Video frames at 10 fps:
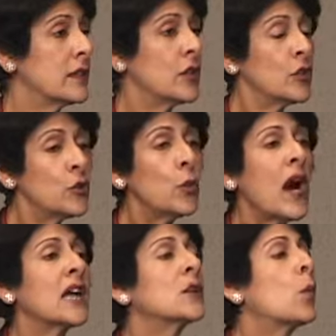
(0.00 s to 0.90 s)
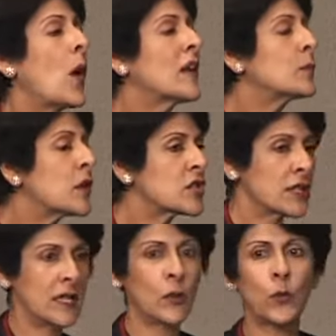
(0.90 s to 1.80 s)
you are the one
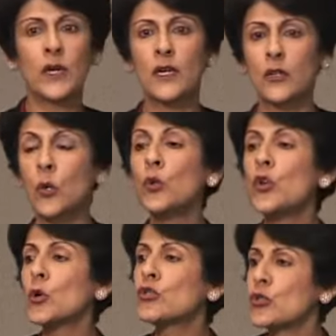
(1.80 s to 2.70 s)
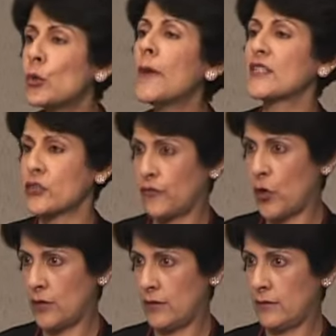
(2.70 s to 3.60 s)
person in the world who knows you best of all